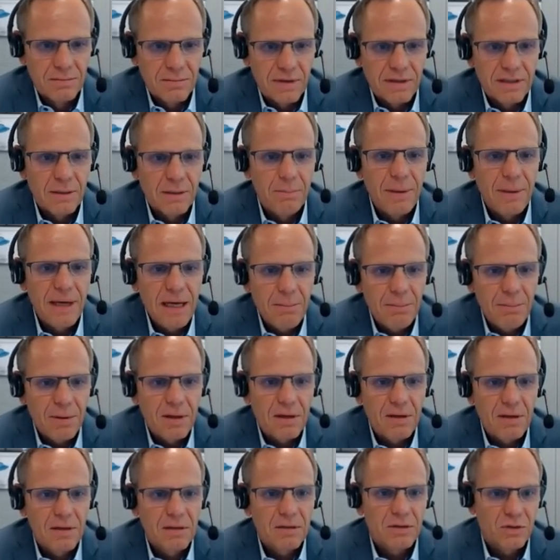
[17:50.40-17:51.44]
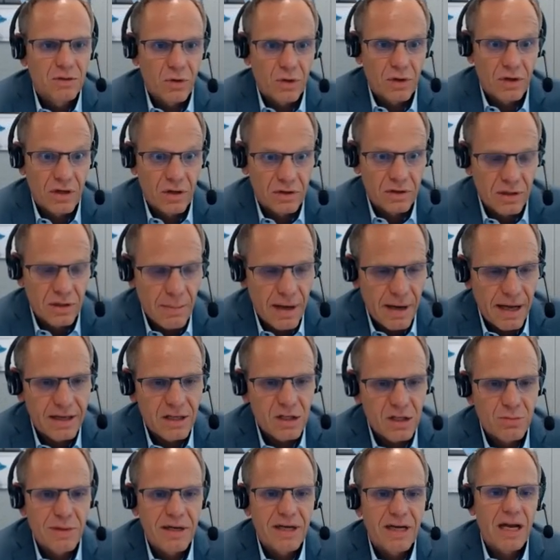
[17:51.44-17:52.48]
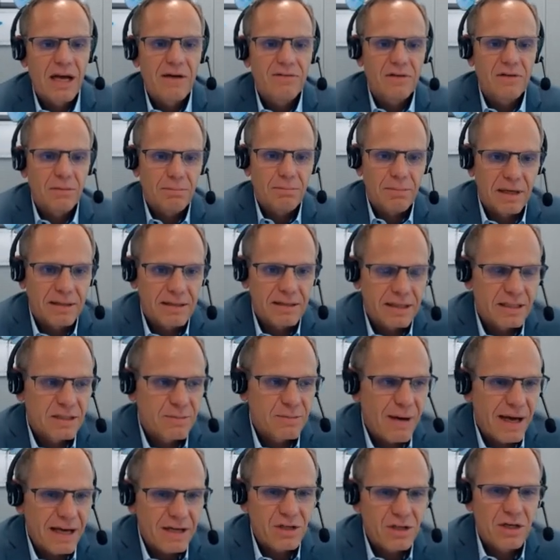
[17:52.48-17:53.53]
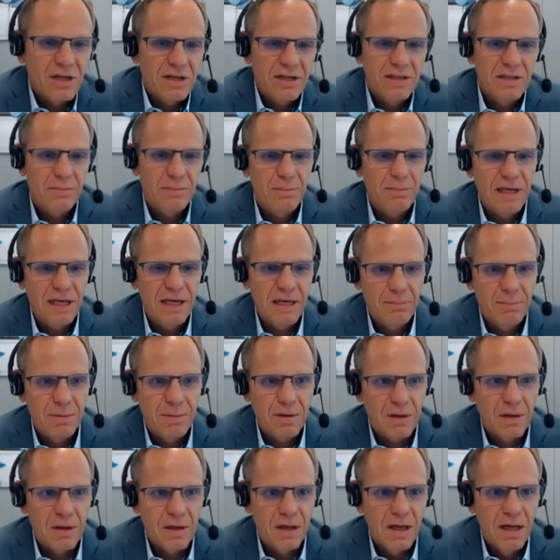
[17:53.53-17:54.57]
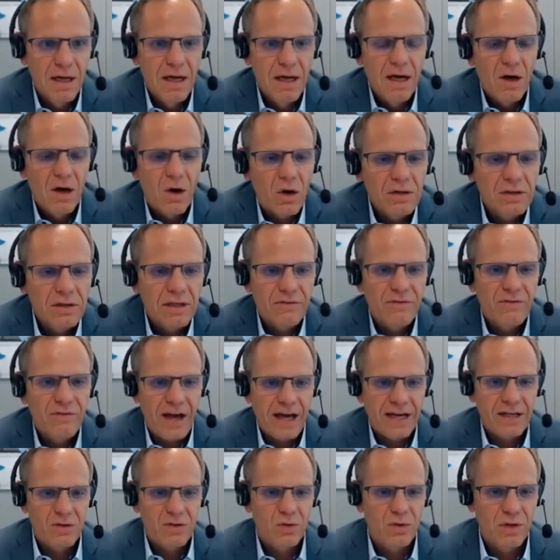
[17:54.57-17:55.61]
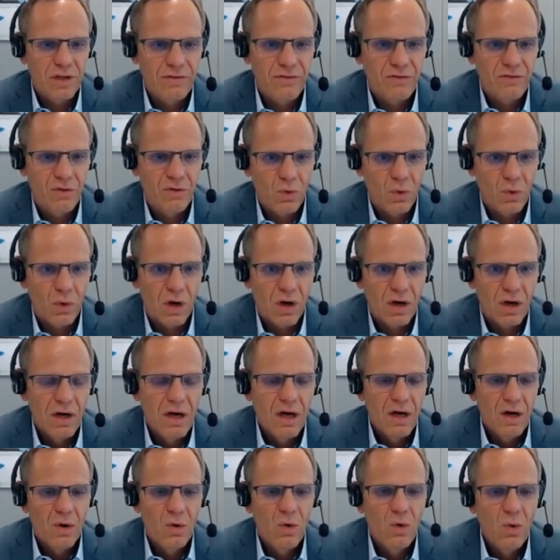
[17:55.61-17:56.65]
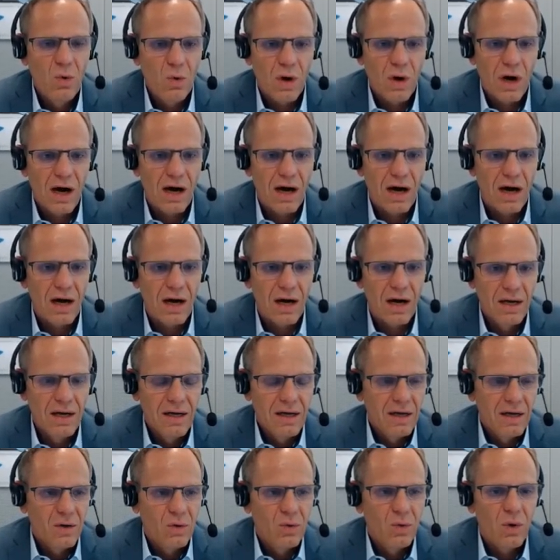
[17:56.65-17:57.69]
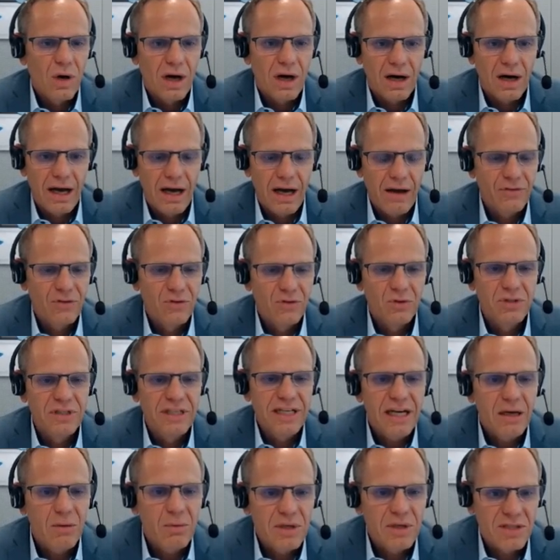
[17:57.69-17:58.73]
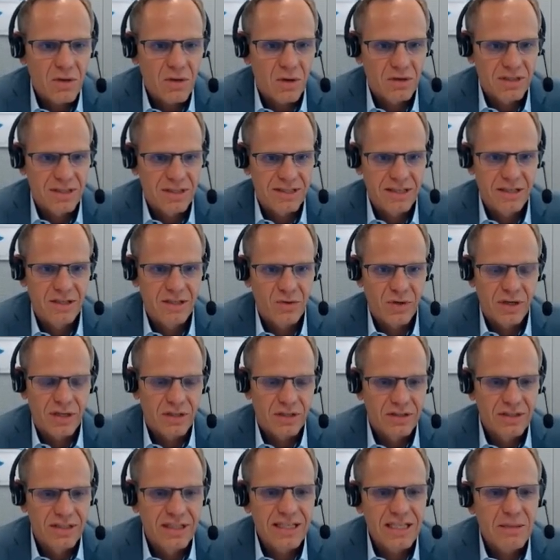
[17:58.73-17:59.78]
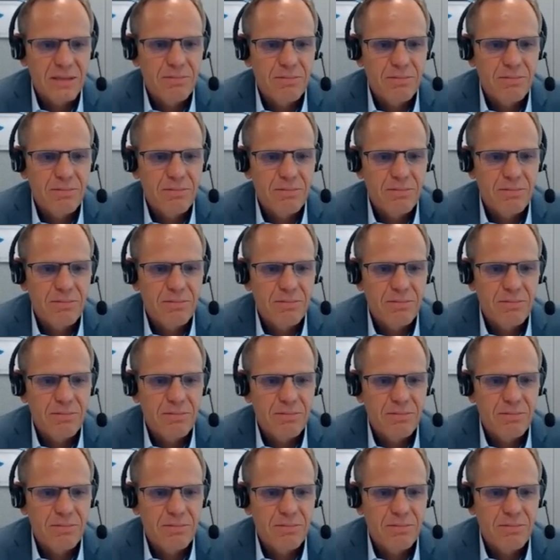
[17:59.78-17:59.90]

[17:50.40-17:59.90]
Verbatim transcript: the people yeah. certainly on the management level but especially the people on the factory floor who are who are have to deal with all this situation this